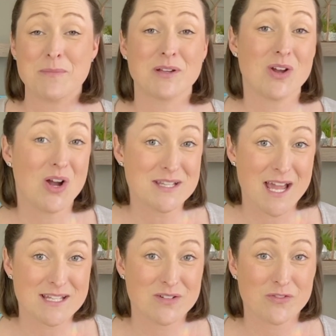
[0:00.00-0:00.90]
the
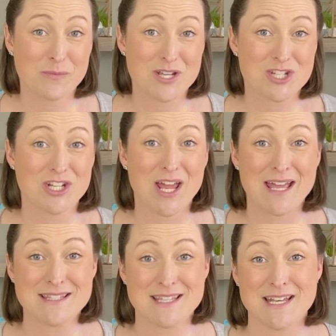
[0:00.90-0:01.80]
contact information,
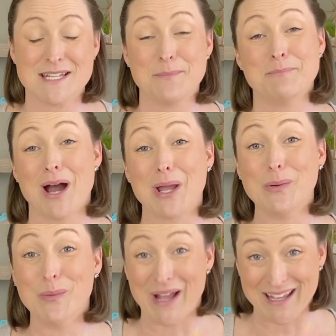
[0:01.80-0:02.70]
and send it my
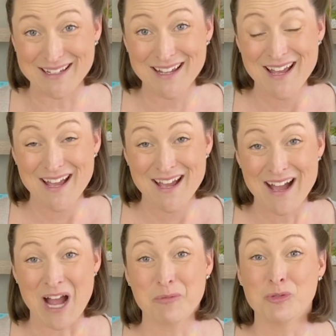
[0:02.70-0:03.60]
way.
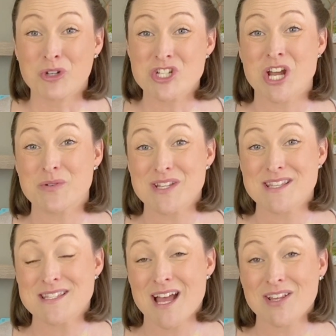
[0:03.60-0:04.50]
I will reach out to
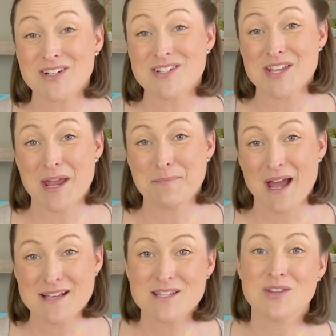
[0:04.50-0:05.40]
the sellers and
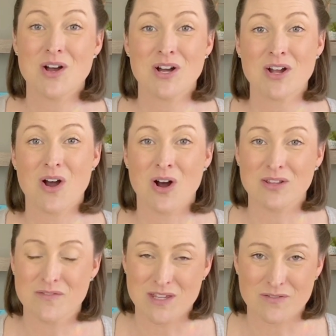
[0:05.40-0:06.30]
pass along
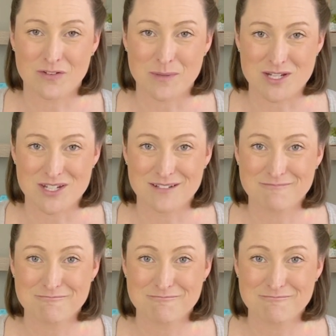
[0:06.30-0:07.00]
all of the information.